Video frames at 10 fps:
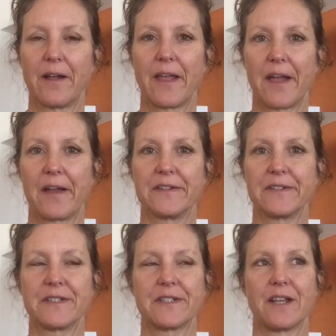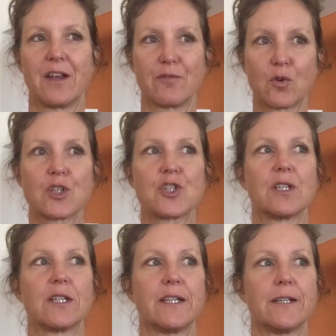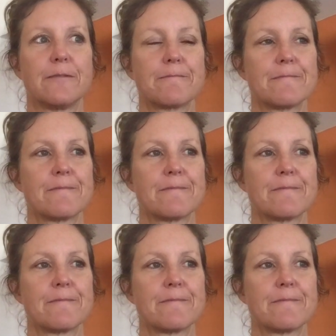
And unfortunately,